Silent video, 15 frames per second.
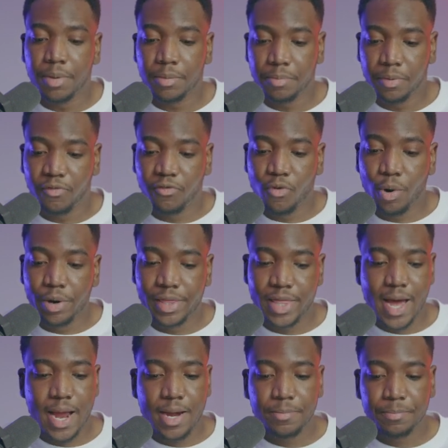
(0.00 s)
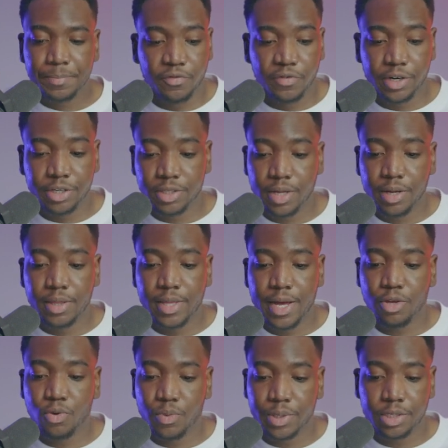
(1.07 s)
But before that, the first thing
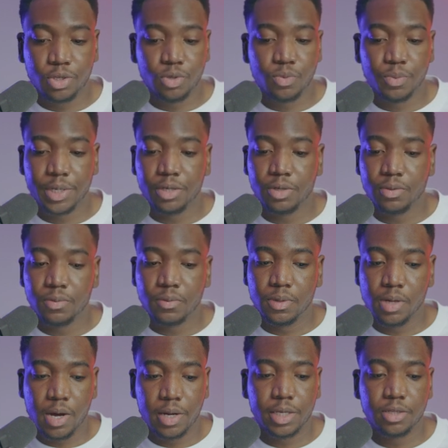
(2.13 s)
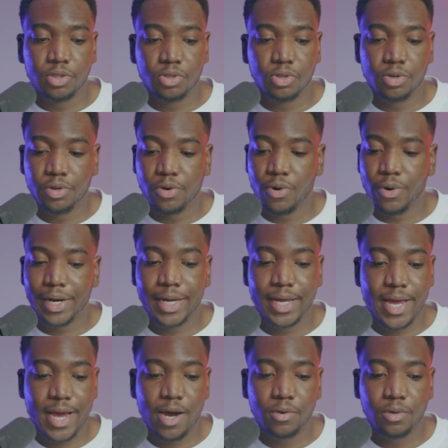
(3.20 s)
that you want to do when you log into your
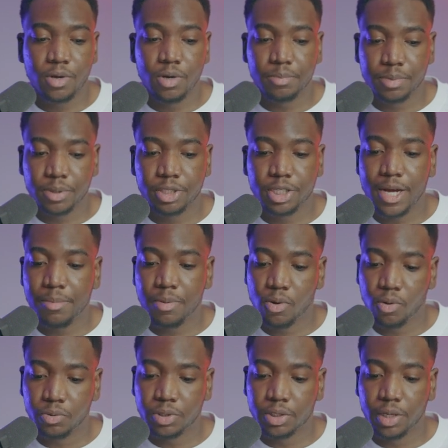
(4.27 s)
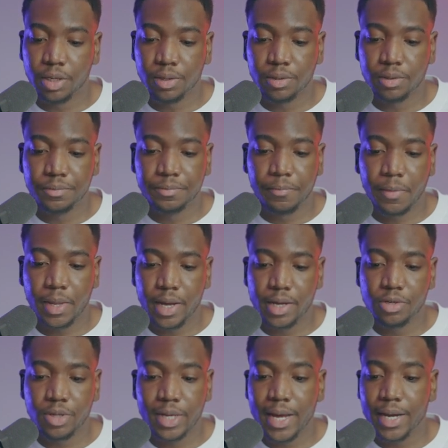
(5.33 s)
account on PushLab Wholesale
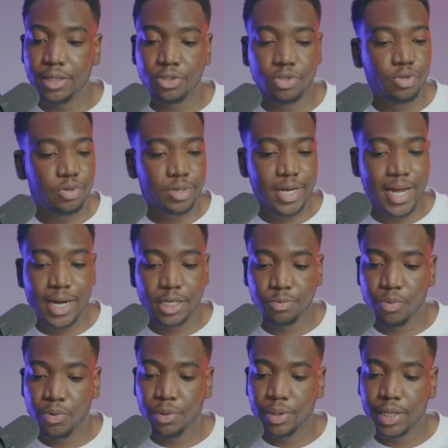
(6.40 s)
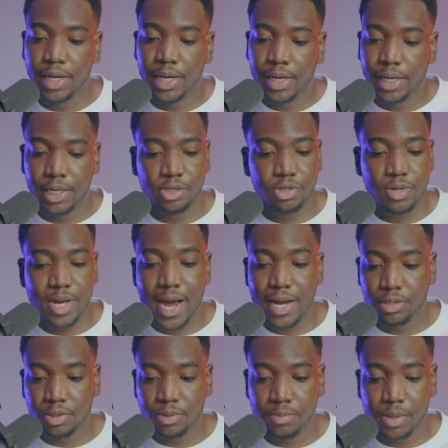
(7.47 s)
and you get into your dashboard is to add
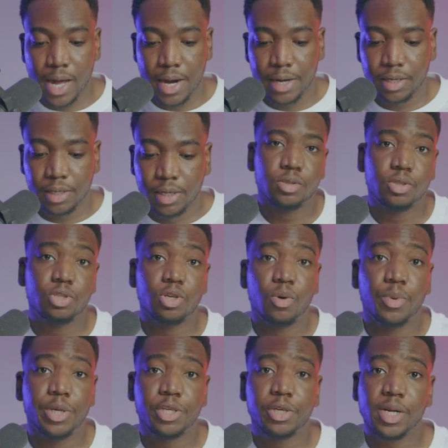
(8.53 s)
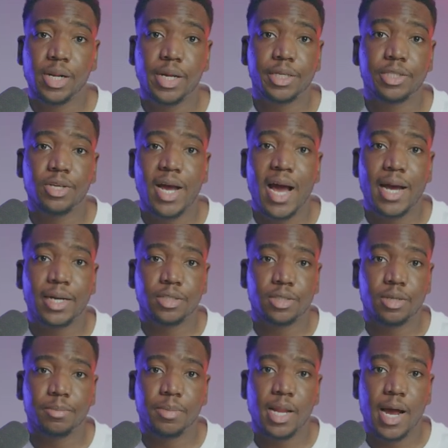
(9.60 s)
a supplier. So when you click to add a
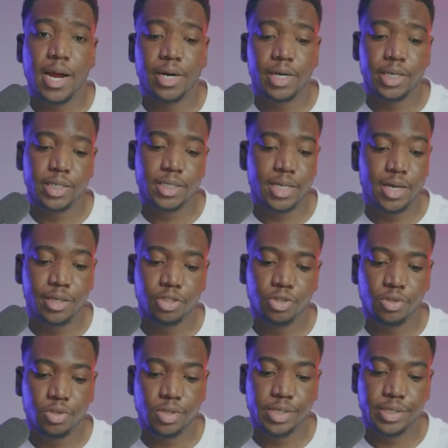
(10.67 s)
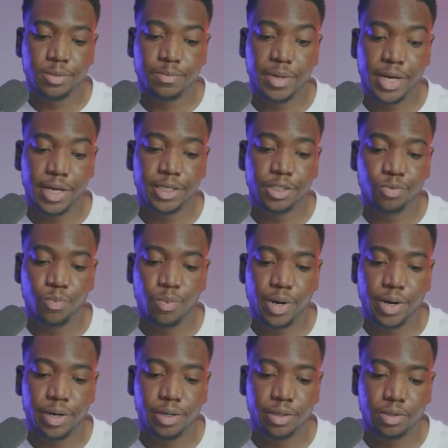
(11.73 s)
supplier, it takes you to this page
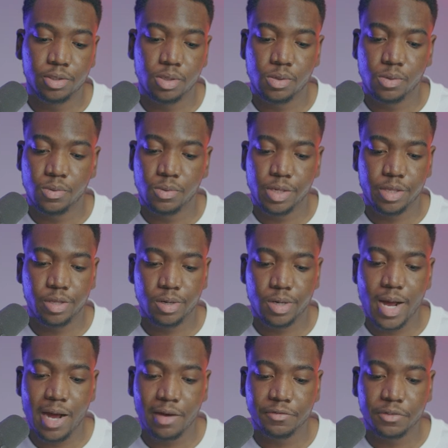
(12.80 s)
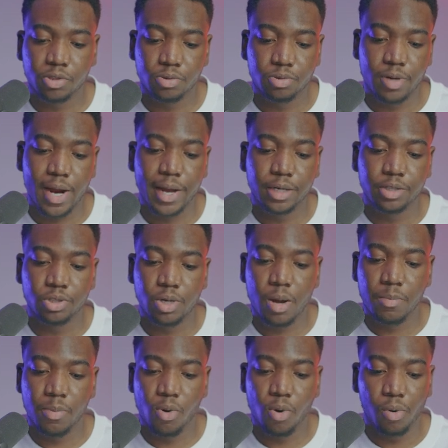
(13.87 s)
where you either have to drag and
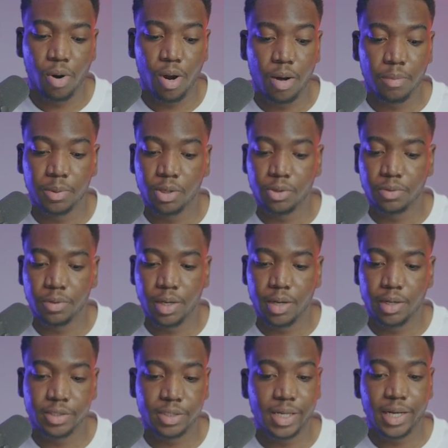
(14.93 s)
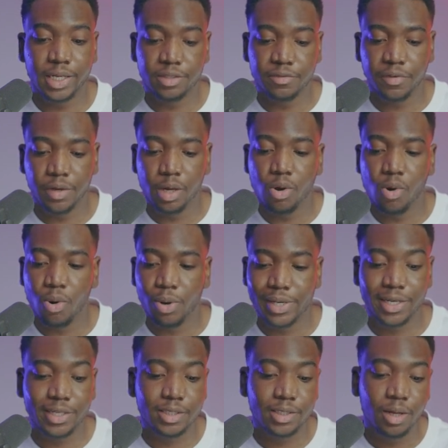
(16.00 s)
drop or upload a CSV or
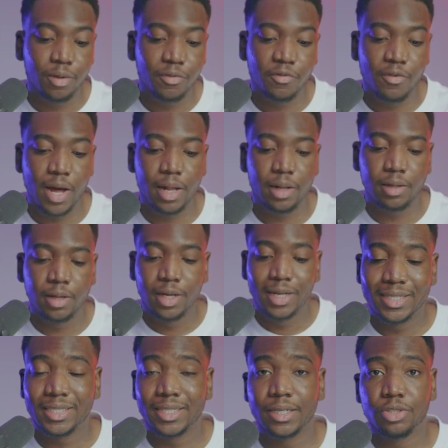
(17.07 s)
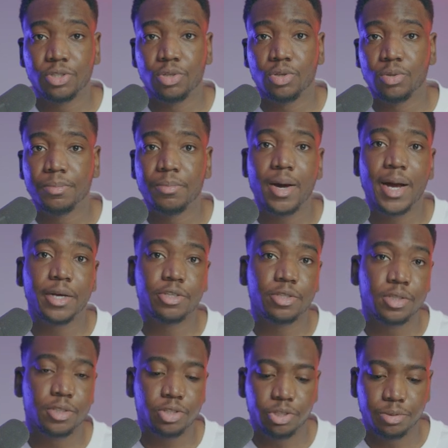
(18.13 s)
an Excel file sent to you by your
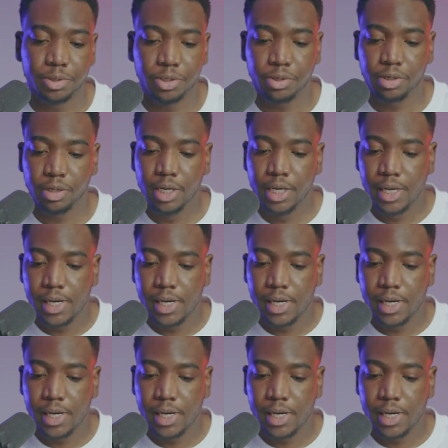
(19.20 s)
distributor.